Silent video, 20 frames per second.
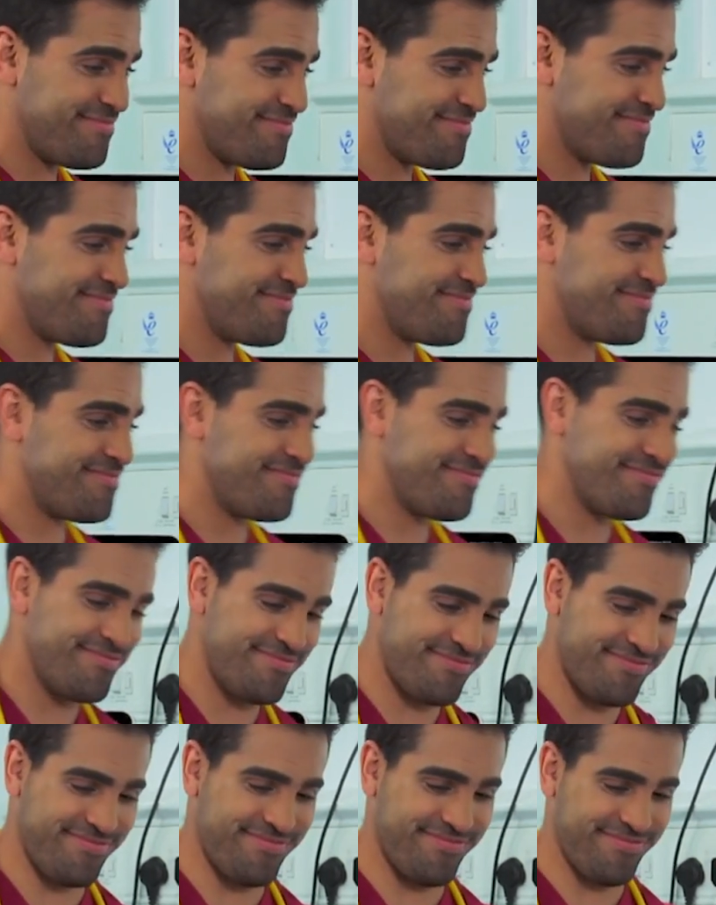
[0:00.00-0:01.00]
What are those
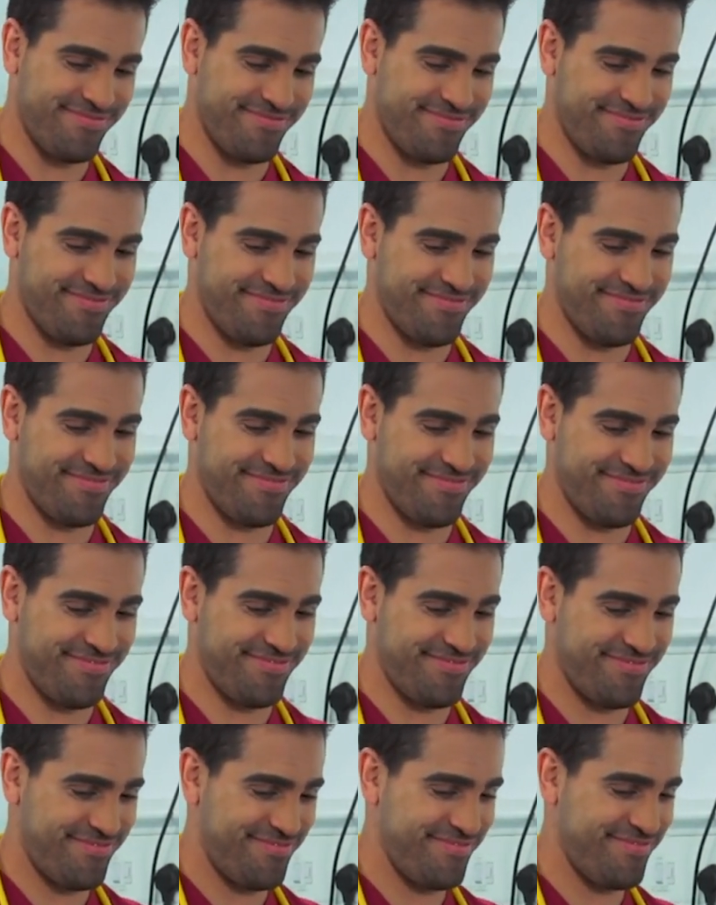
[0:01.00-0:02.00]
wires for,
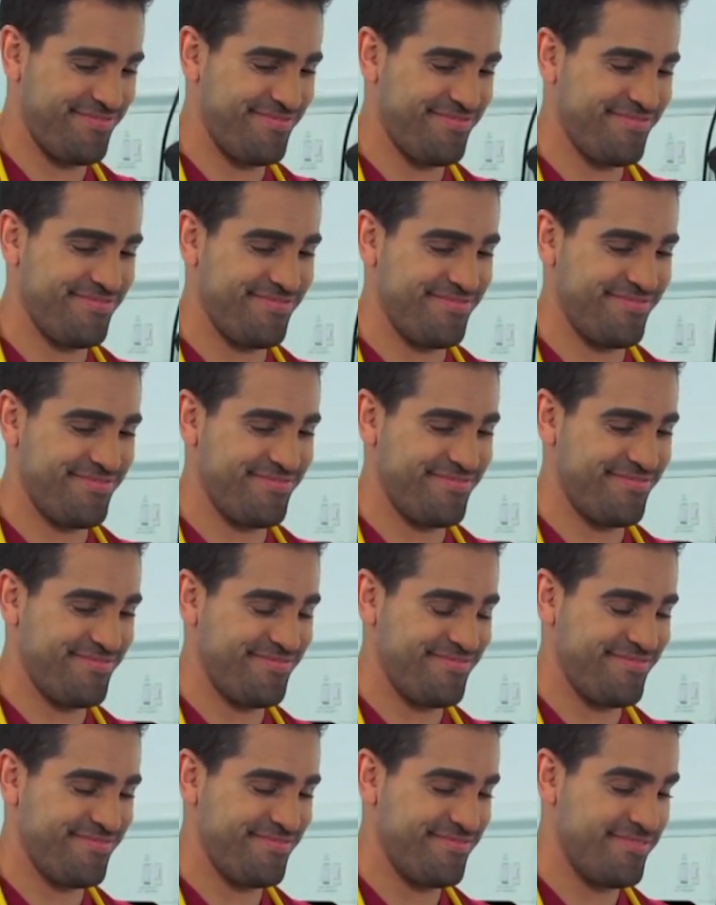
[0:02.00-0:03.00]
Dr Ranj?
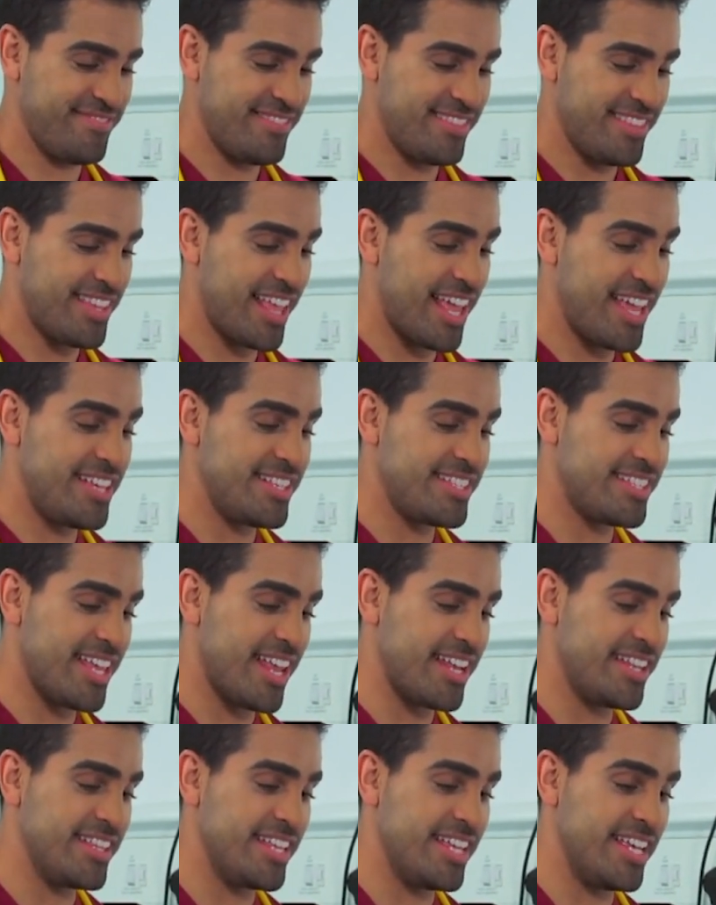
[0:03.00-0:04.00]
They
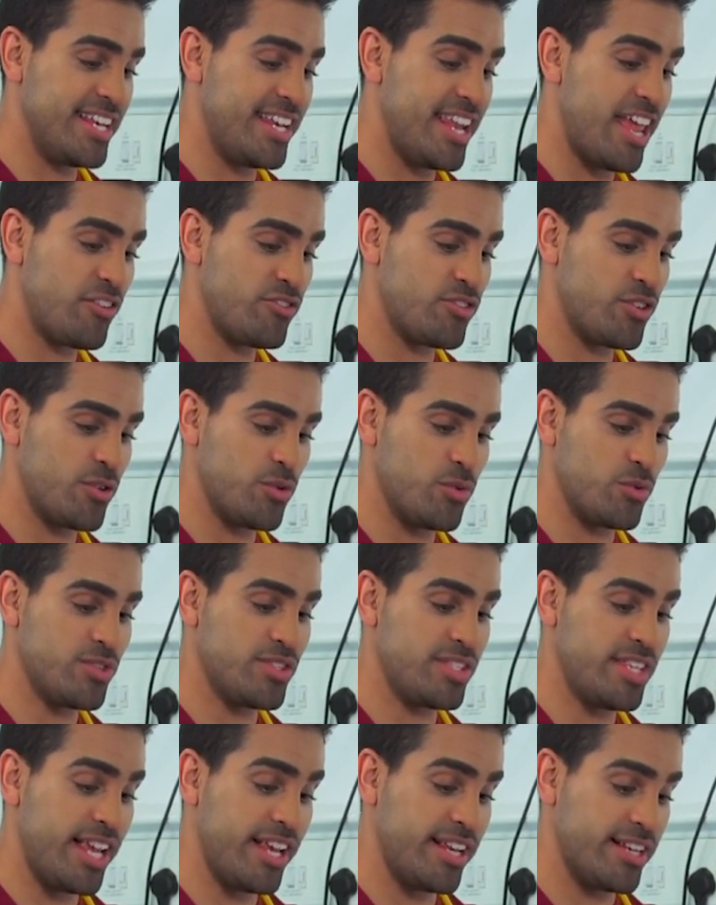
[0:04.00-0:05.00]
send the electrical
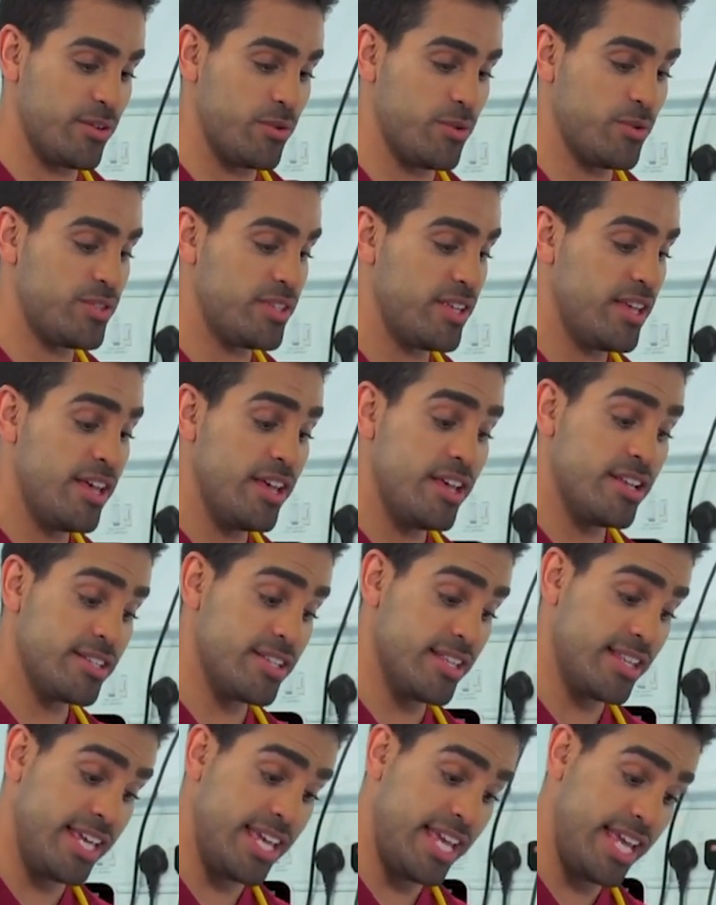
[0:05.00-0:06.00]
signals
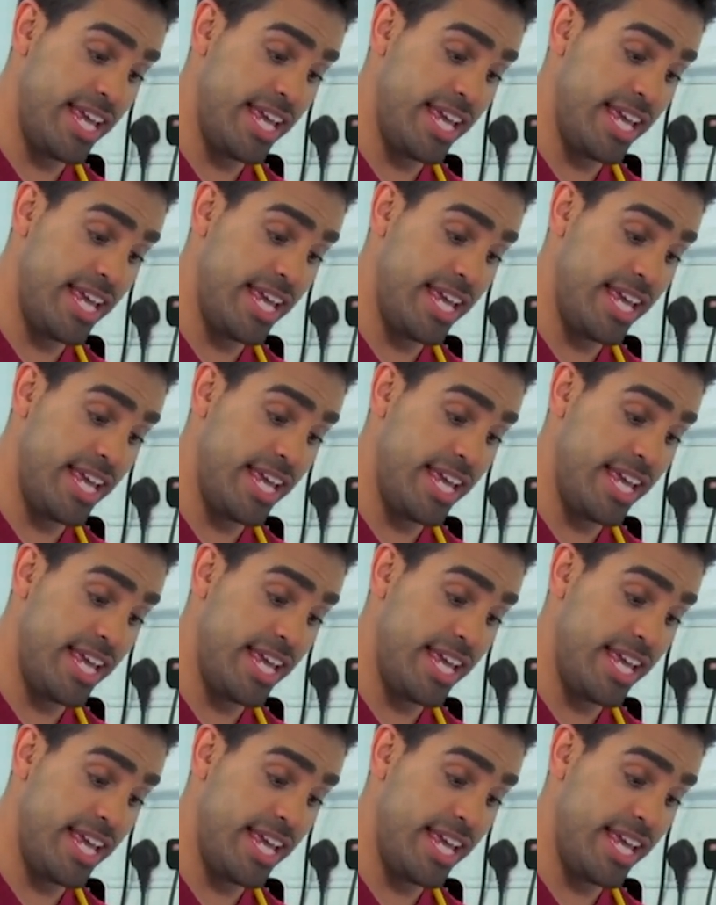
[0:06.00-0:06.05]
to the